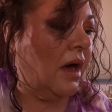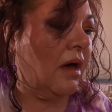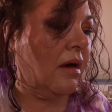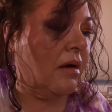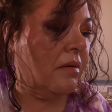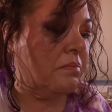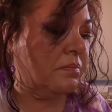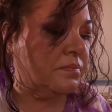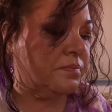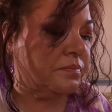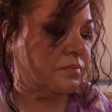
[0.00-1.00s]
And
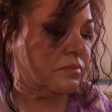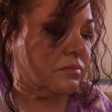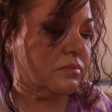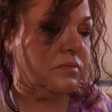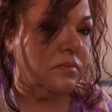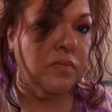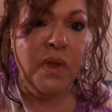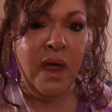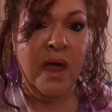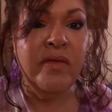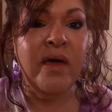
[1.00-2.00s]

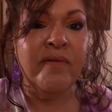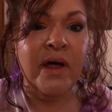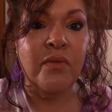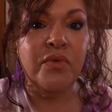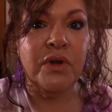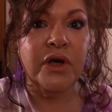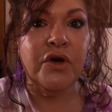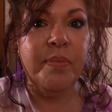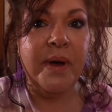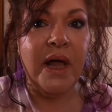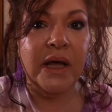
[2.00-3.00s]
they've got a really
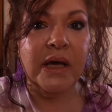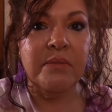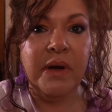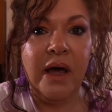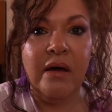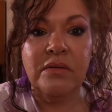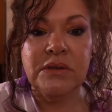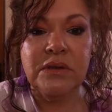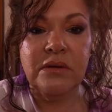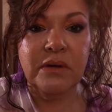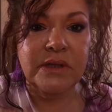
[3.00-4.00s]
good palette coming
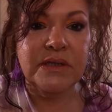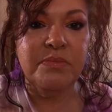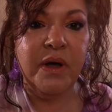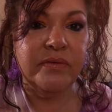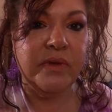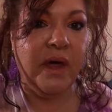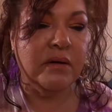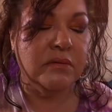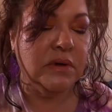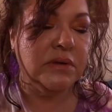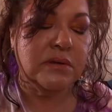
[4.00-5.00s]
out this month
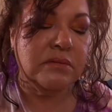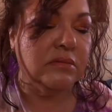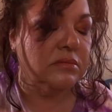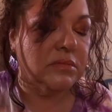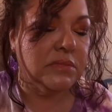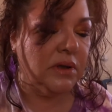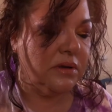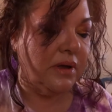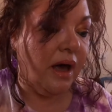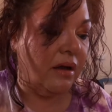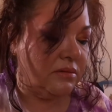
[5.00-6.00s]
that it's,
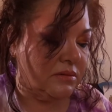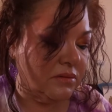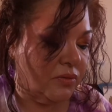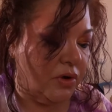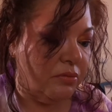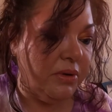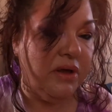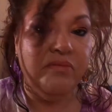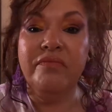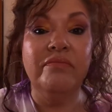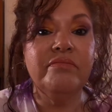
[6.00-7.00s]
yeah, going to
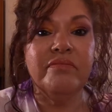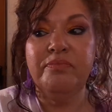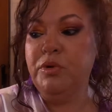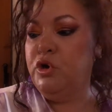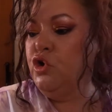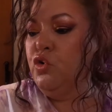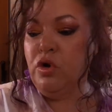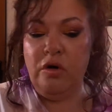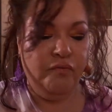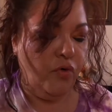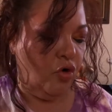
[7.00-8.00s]
be
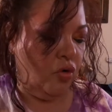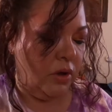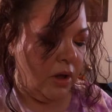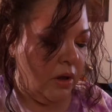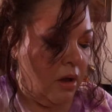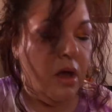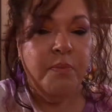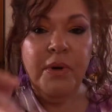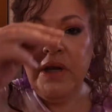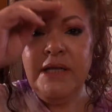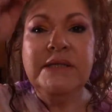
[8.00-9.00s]
beautiful.
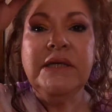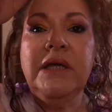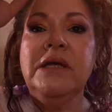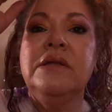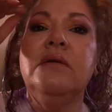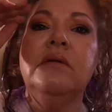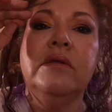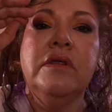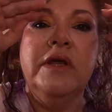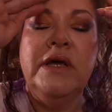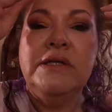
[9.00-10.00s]
But let's get
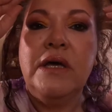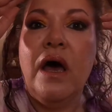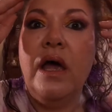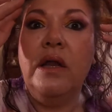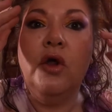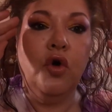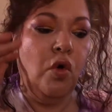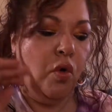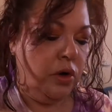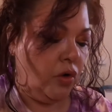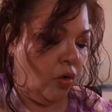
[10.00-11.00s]
this eye look
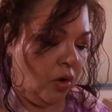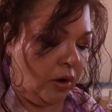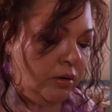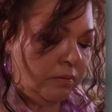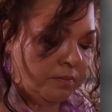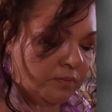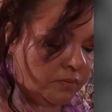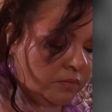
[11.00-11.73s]
going on.